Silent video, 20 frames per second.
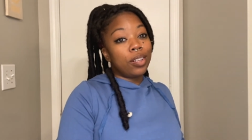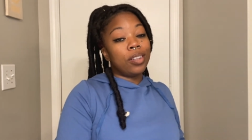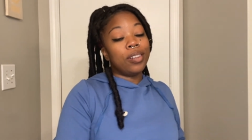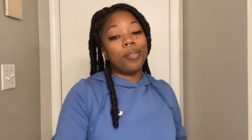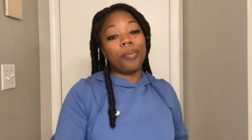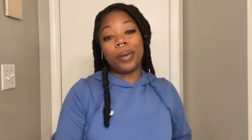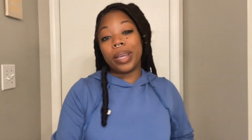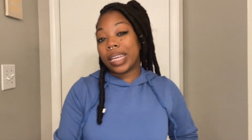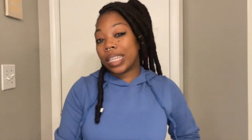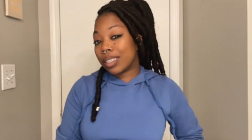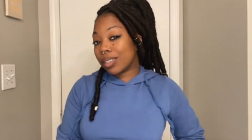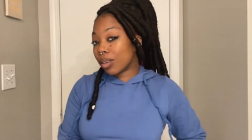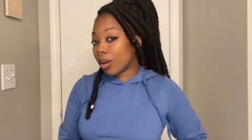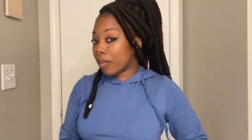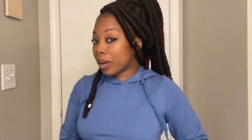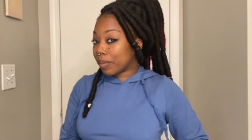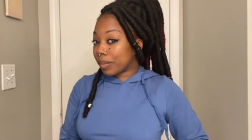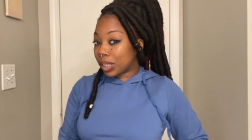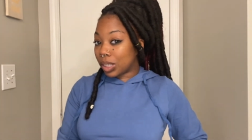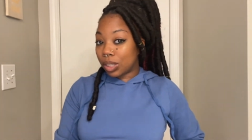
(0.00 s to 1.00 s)
weeks or
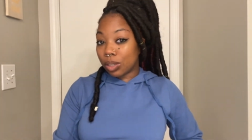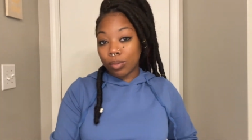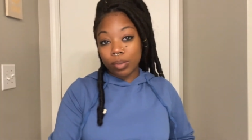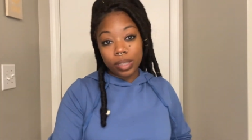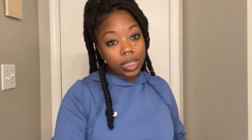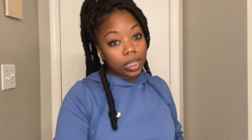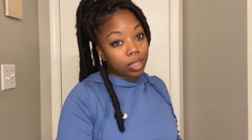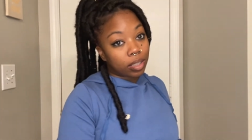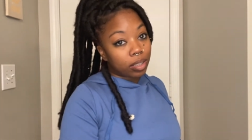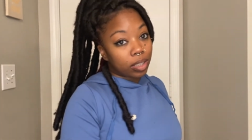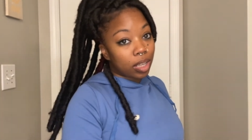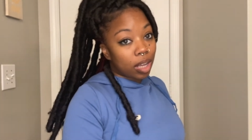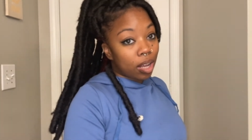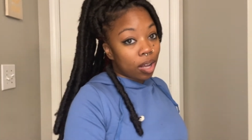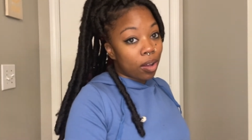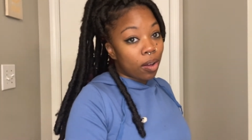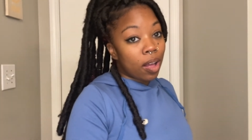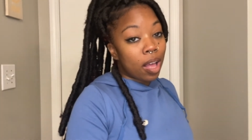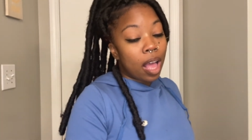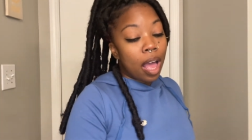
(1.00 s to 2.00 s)
maybe 2 weeks or
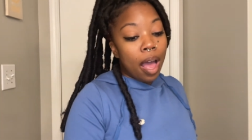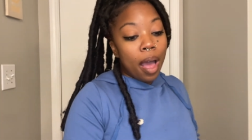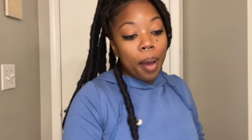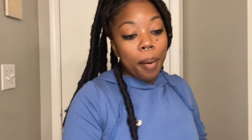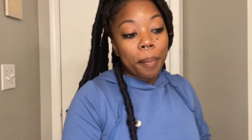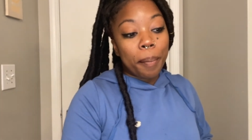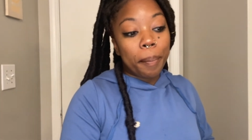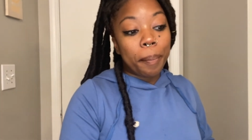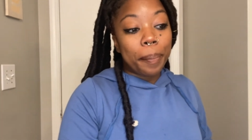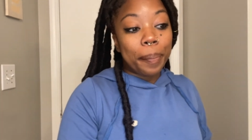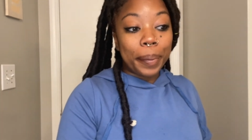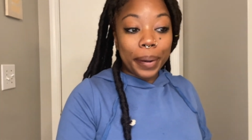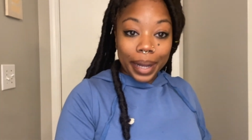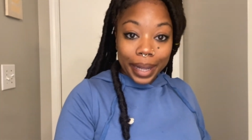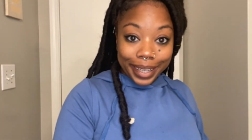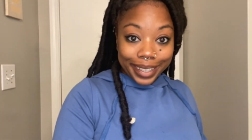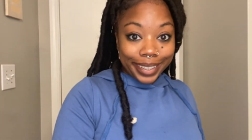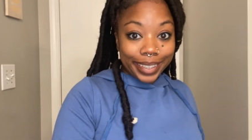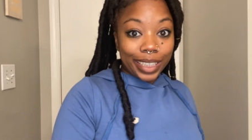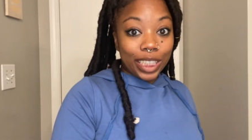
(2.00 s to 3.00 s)
so,
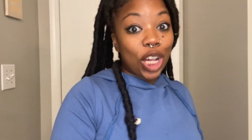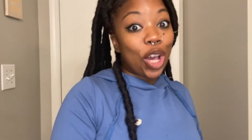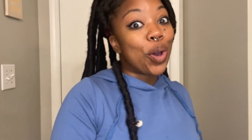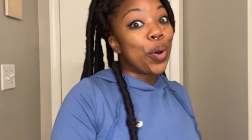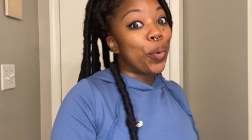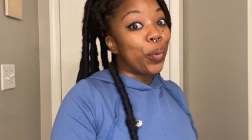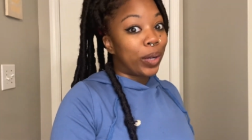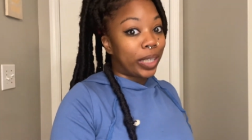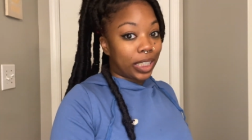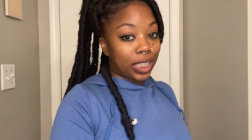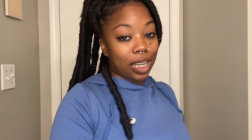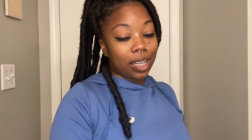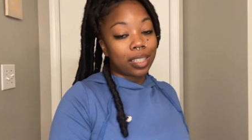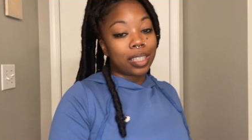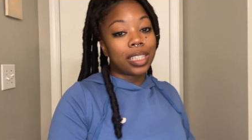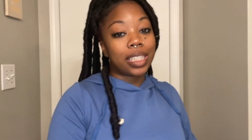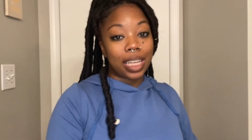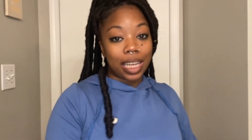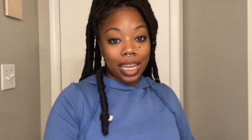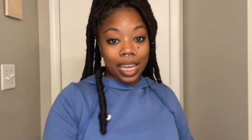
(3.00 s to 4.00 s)
but we shall
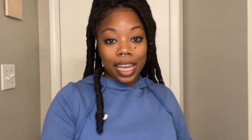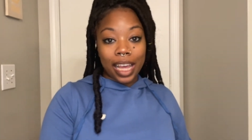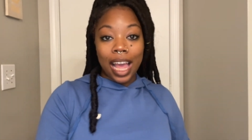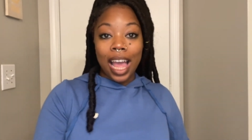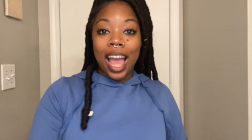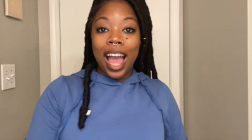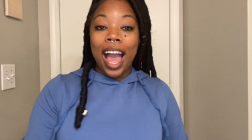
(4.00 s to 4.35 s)
see.